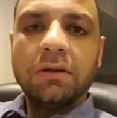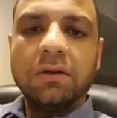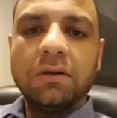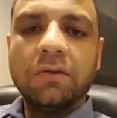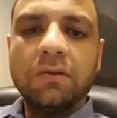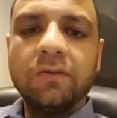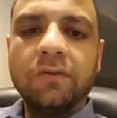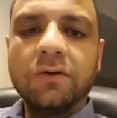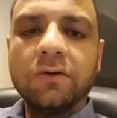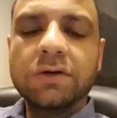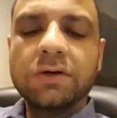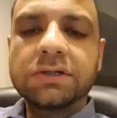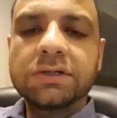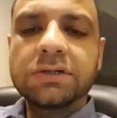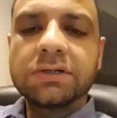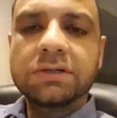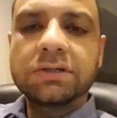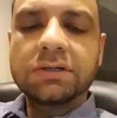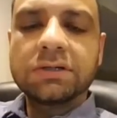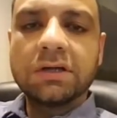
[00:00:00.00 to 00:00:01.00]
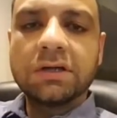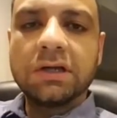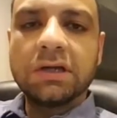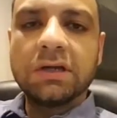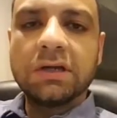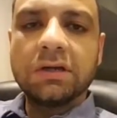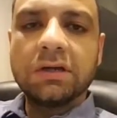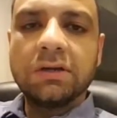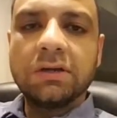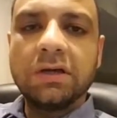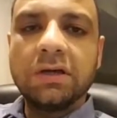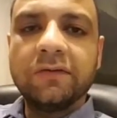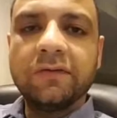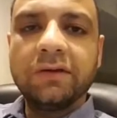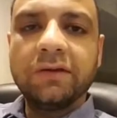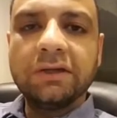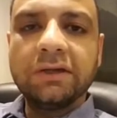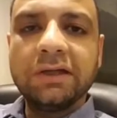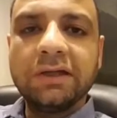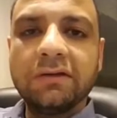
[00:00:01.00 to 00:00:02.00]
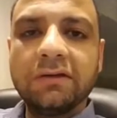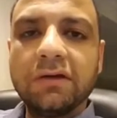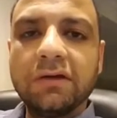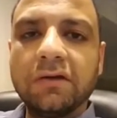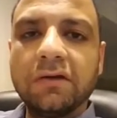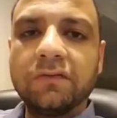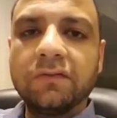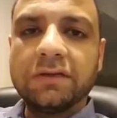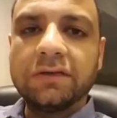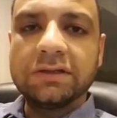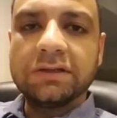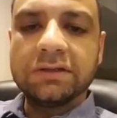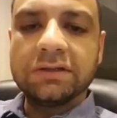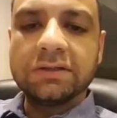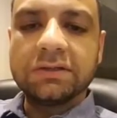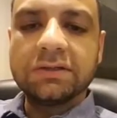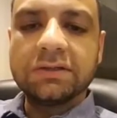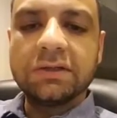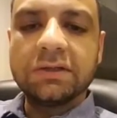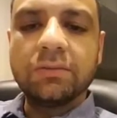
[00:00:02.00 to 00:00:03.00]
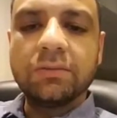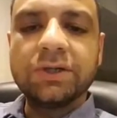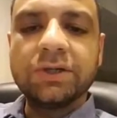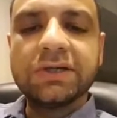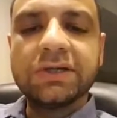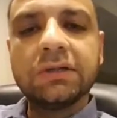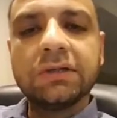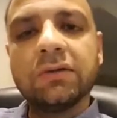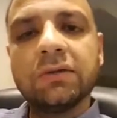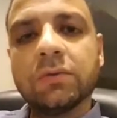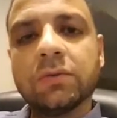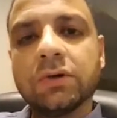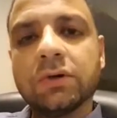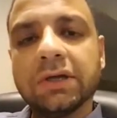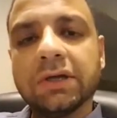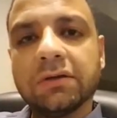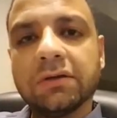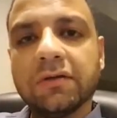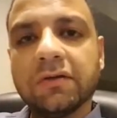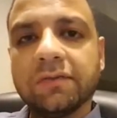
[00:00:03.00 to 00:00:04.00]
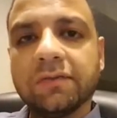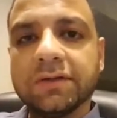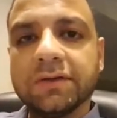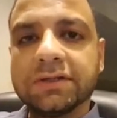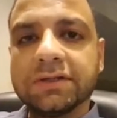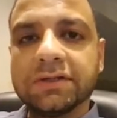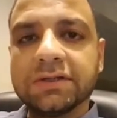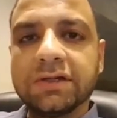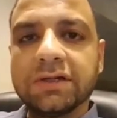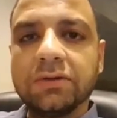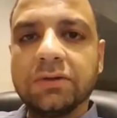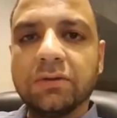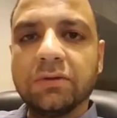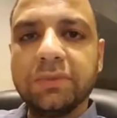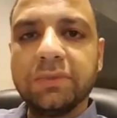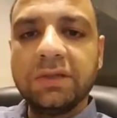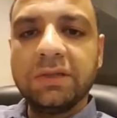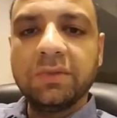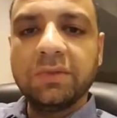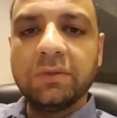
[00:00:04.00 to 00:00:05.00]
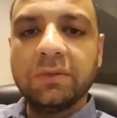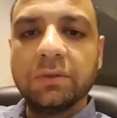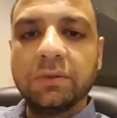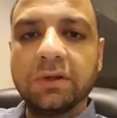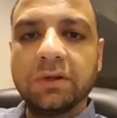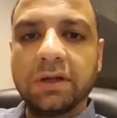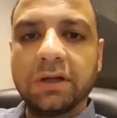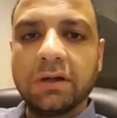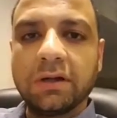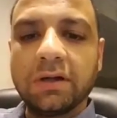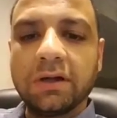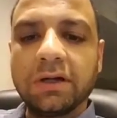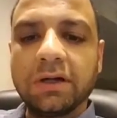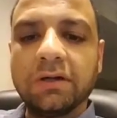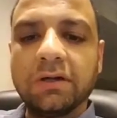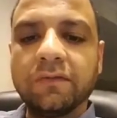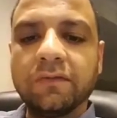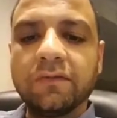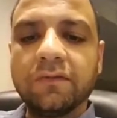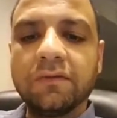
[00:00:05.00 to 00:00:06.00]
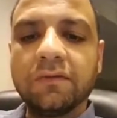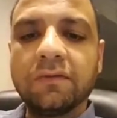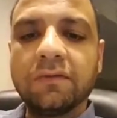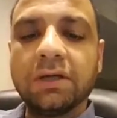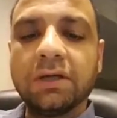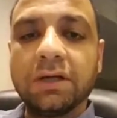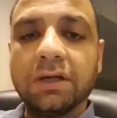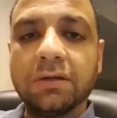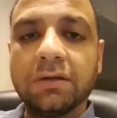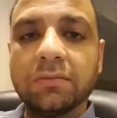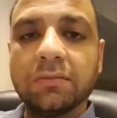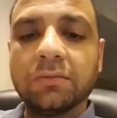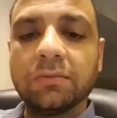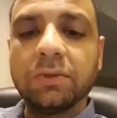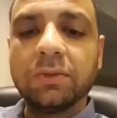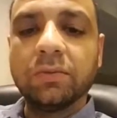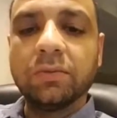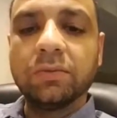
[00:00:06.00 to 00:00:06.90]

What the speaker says: Of course, you have to attend conferences and present your work at conferences, and you'll meet people there, and if you